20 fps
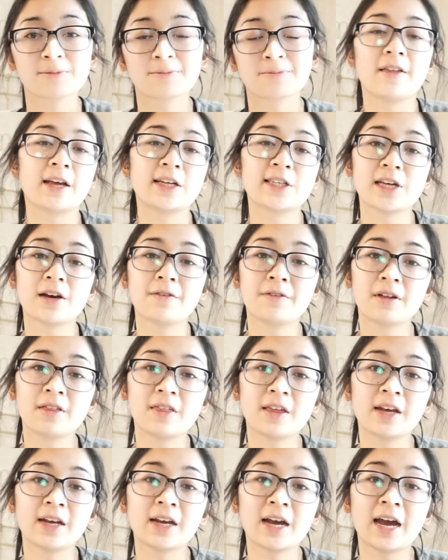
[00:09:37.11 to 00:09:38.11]
That's
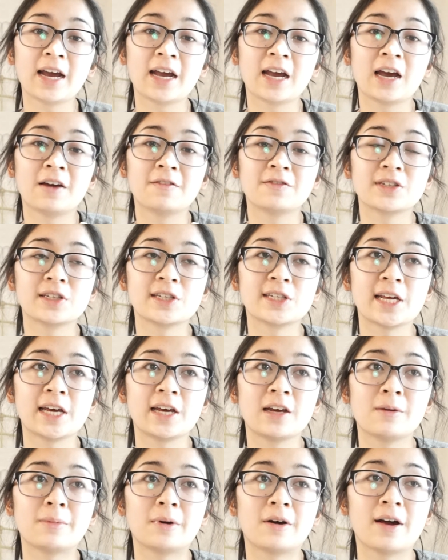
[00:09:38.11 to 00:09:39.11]
everything I have to
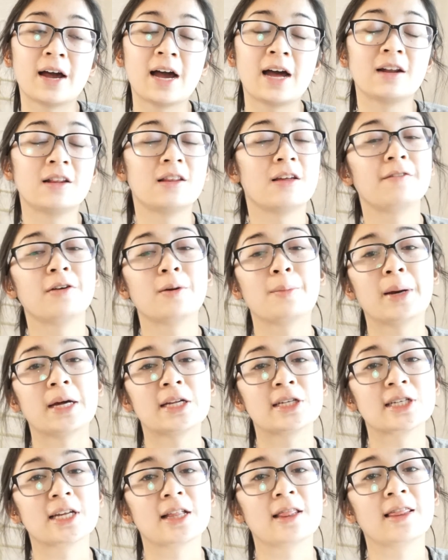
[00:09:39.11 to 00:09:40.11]
say about how to live your
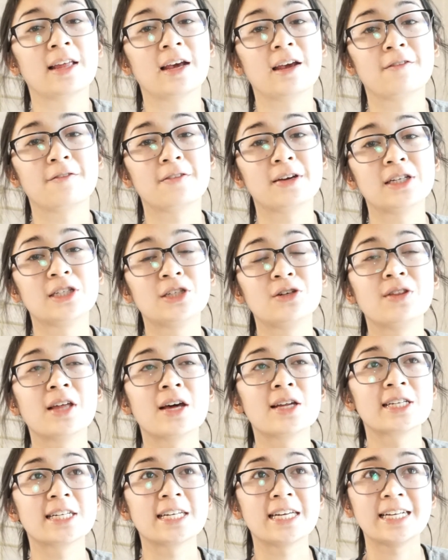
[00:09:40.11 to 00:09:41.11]
best life in
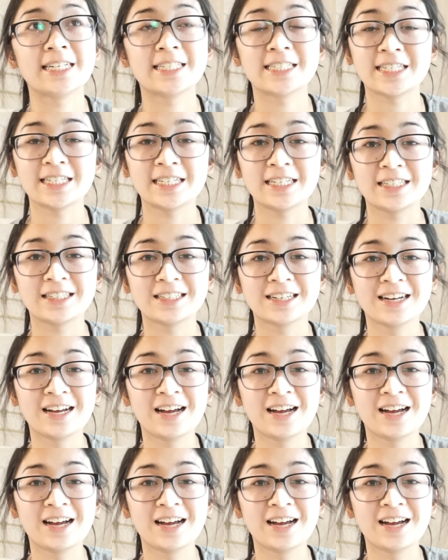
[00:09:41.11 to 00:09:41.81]
2018,